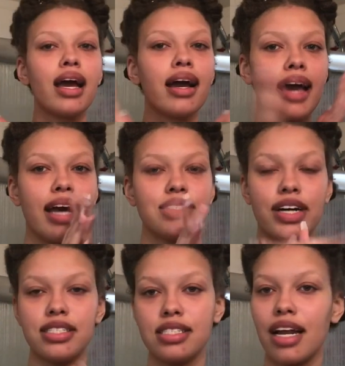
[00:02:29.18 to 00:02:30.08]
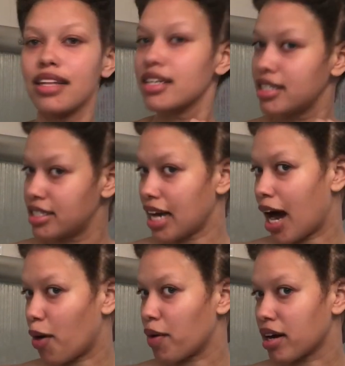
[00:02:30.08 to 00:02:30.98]
Okay, so I just got out of the
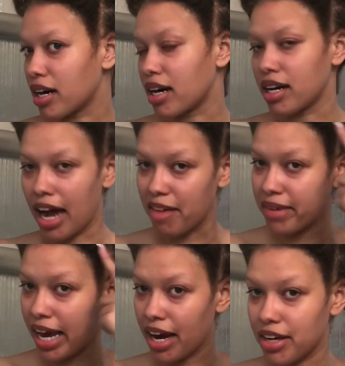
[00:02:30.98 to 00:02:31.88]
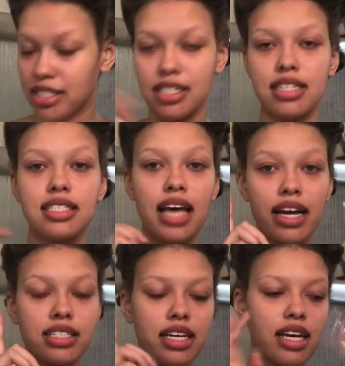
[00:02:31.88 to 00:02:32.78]
shower. I have my hair in 6
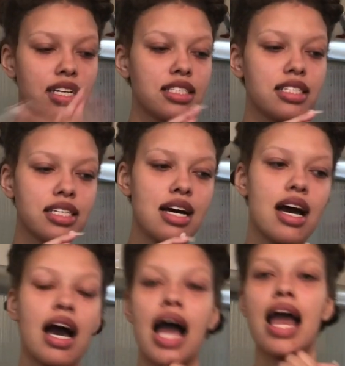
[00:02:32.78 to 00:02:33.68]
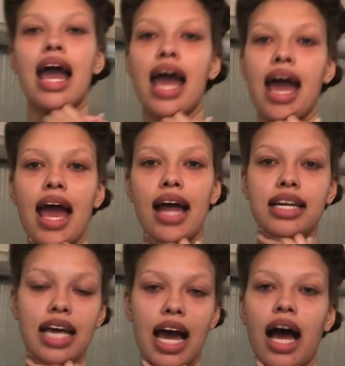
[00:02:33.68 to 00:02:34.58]
sections, and
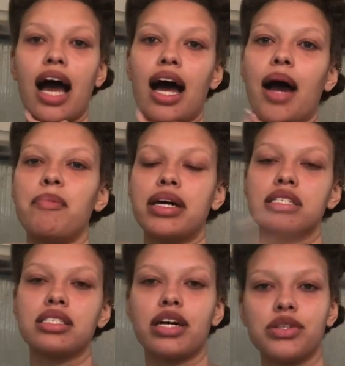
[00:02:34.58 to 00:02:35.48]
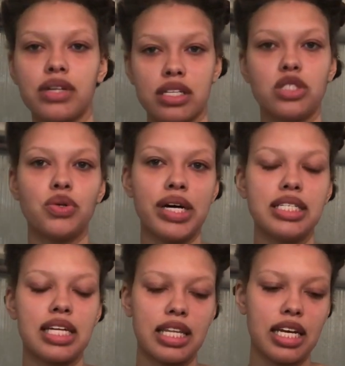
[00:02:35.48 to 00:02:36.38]
yeah, I'm about to start doing the twist,
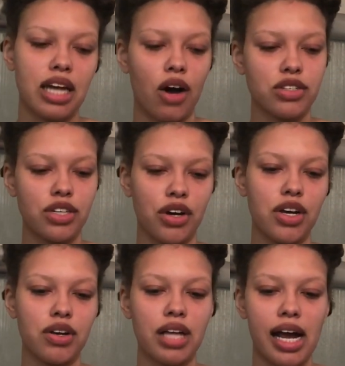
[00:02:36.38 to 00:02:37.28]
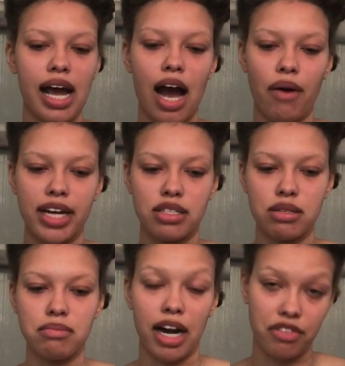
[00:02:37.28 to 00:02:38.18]
and then I'll show you like how I do
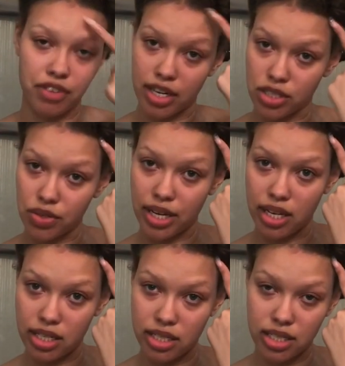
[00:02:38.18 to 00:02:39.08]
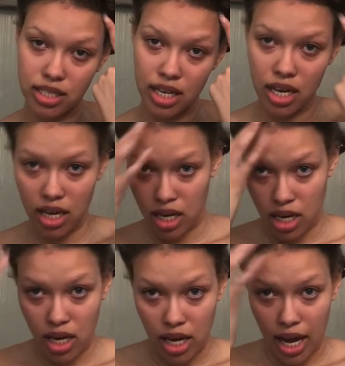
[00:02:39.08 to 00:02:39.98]
my front twists,
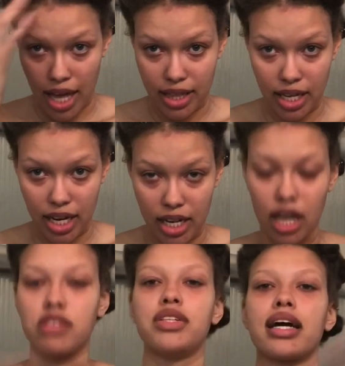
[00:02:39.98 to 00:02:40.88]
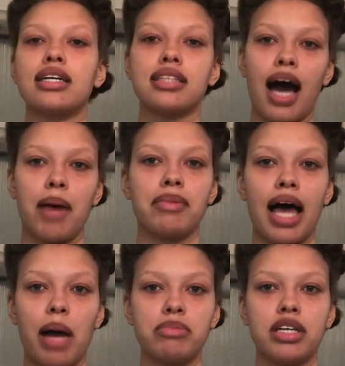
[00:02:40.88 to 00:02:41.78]
and then I'll do like a time
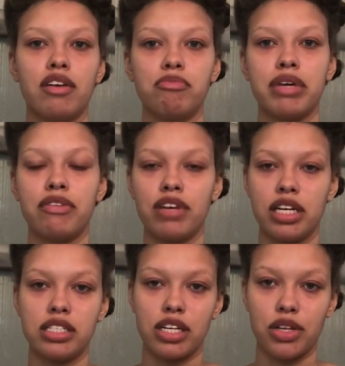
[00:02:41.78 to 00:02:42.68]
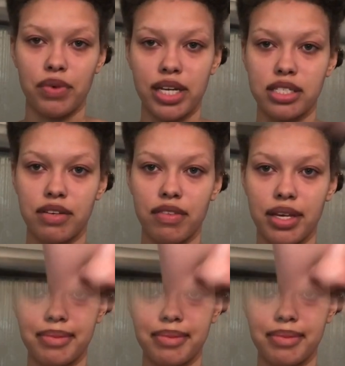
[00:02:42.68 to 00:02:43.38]
lapse of me finishing the rest of them.